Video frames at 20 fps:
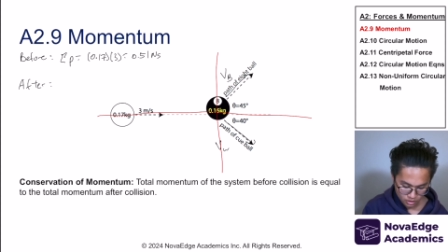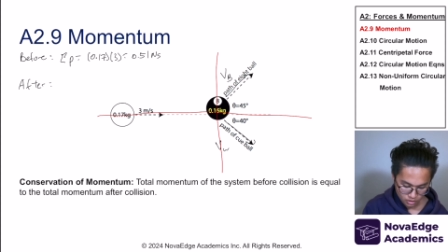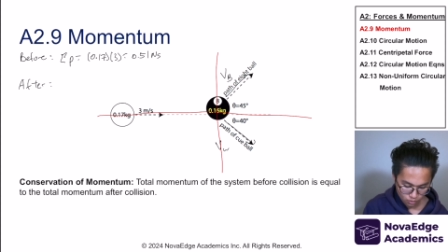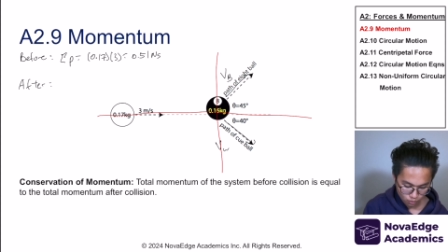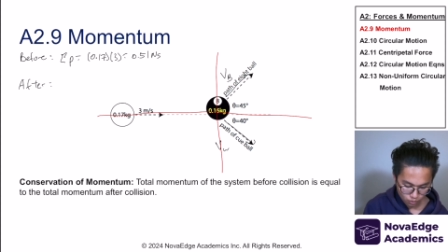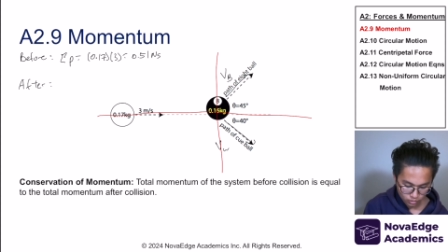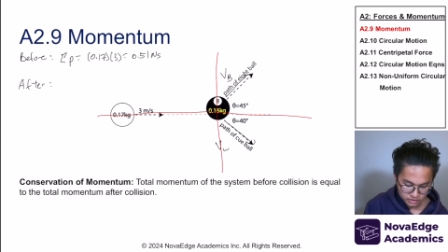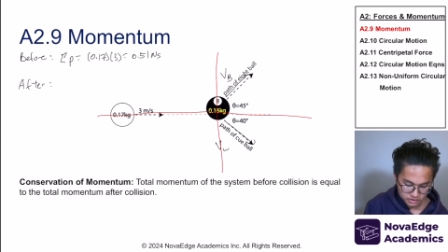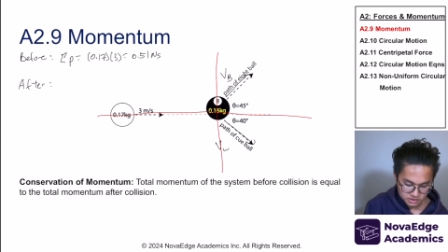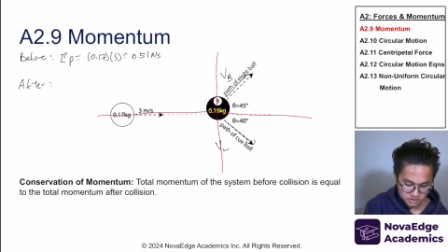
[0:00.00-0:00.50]

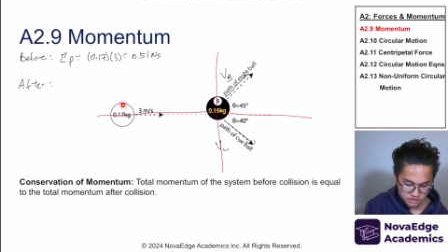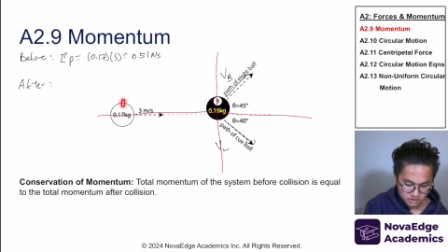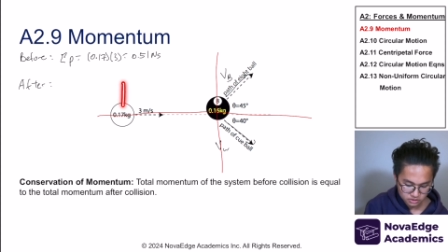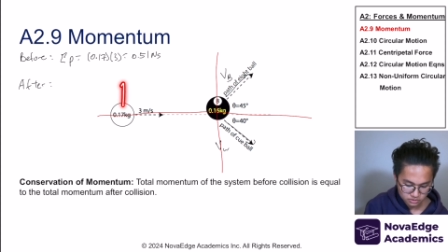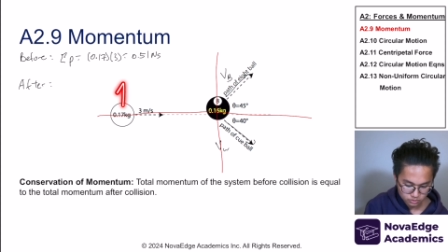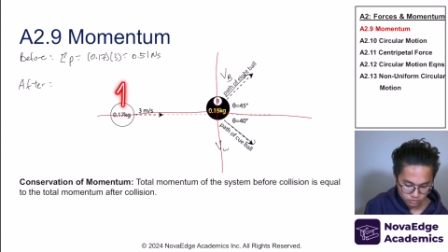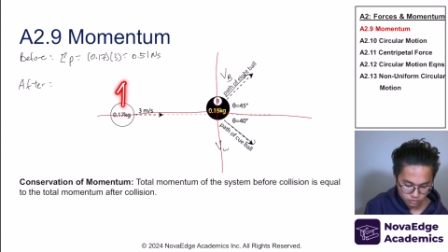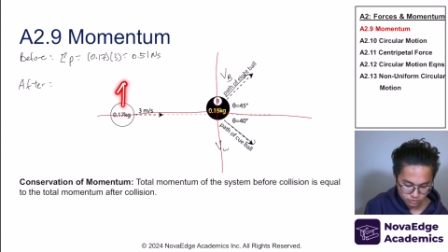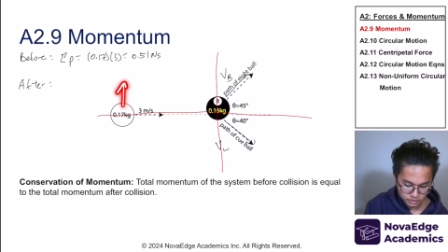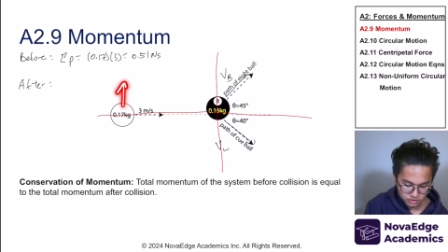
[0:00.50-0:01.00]
What is the
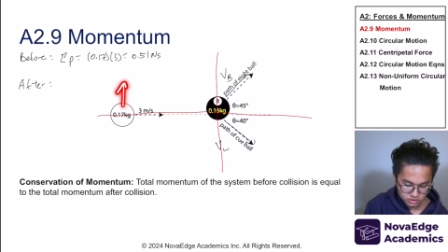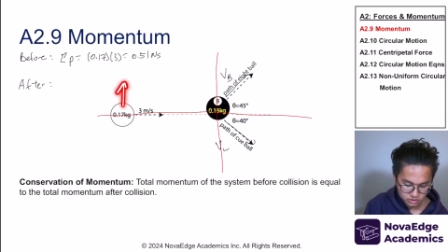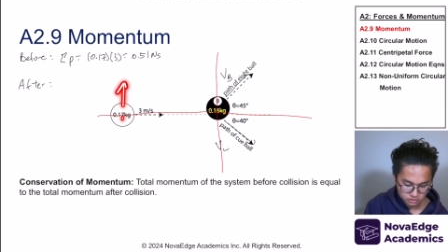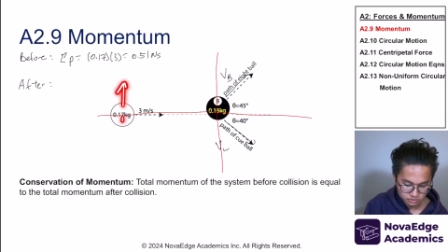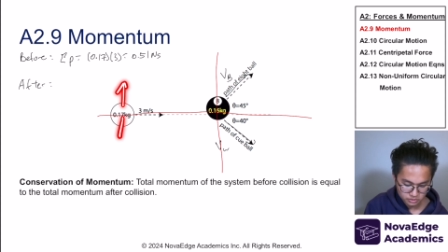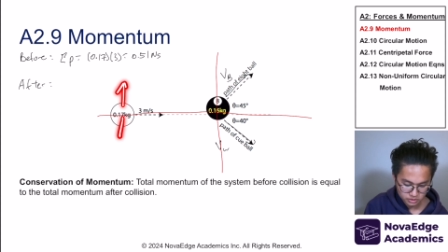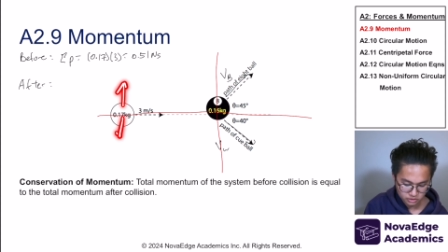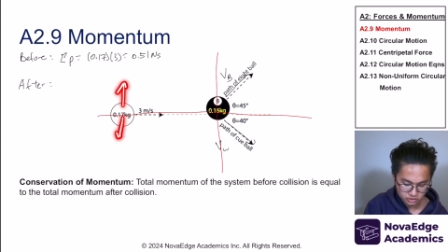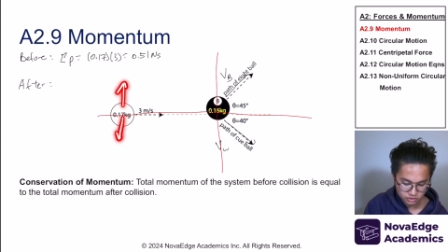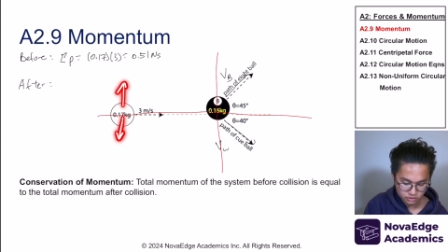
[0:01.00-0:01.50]
momentum
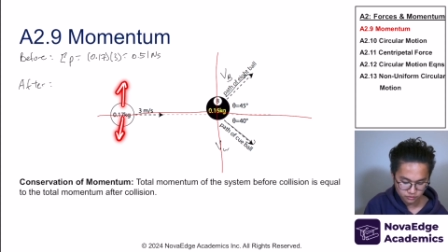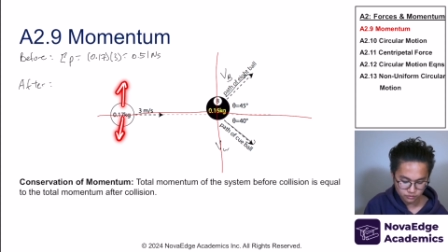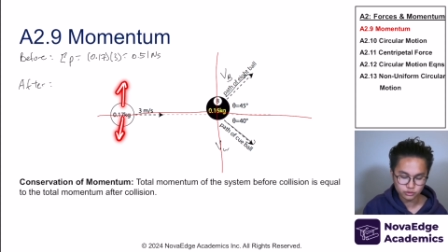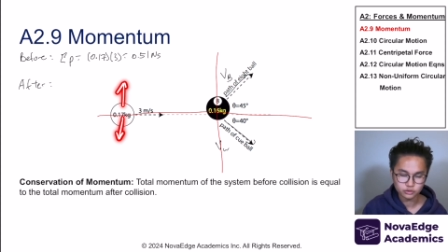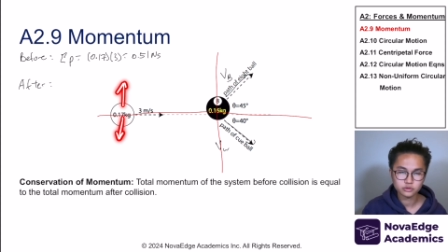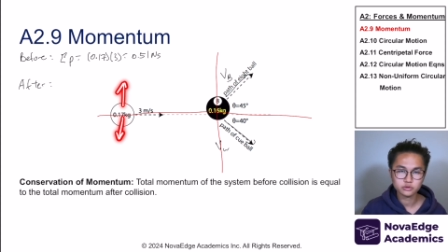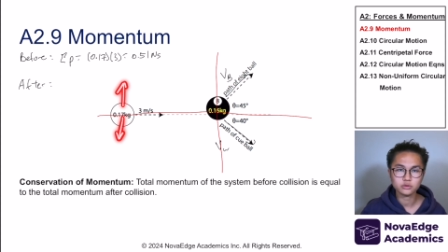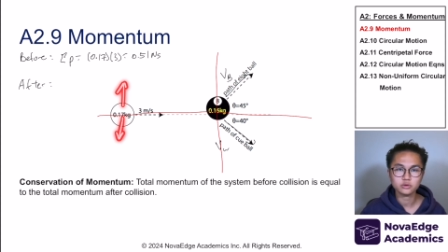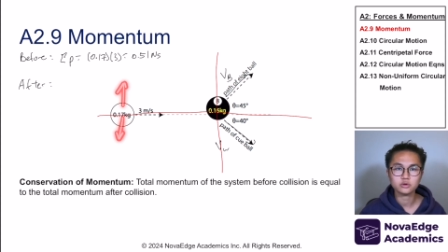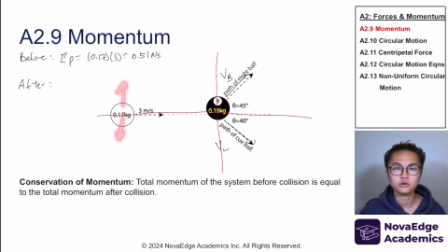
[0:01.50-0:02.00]
in the
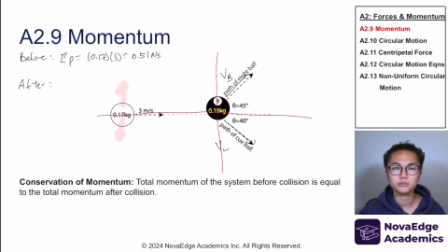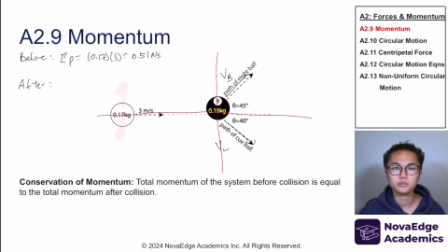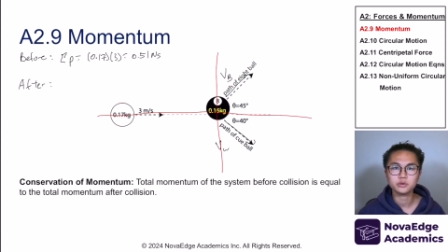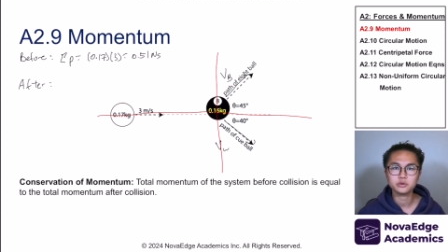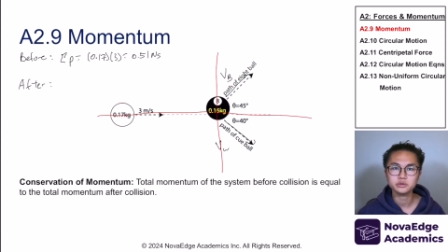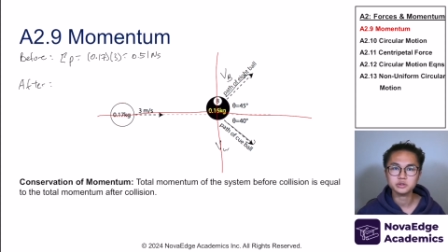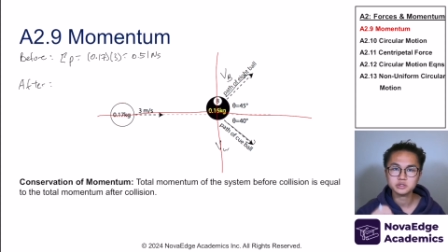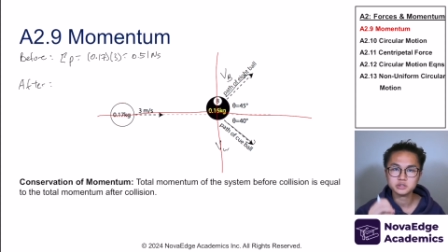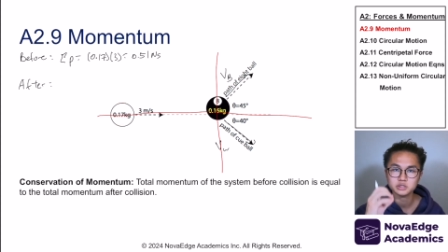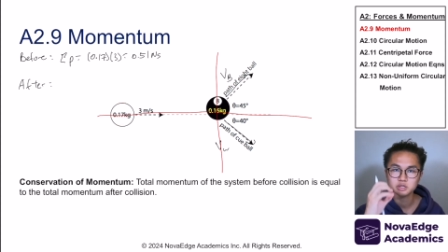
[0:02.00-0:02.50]
vertical
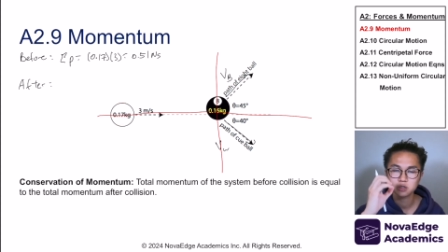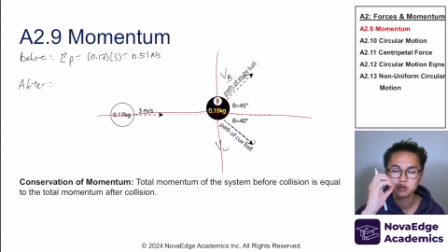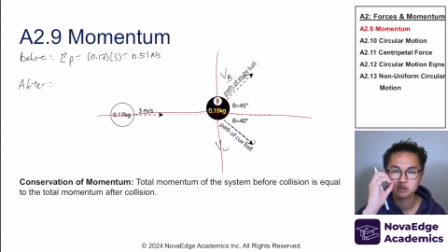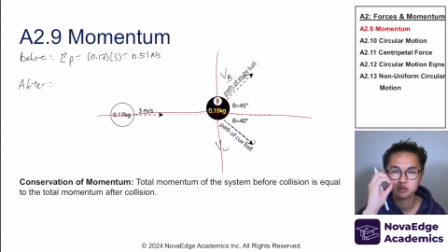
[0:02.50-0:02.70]
component?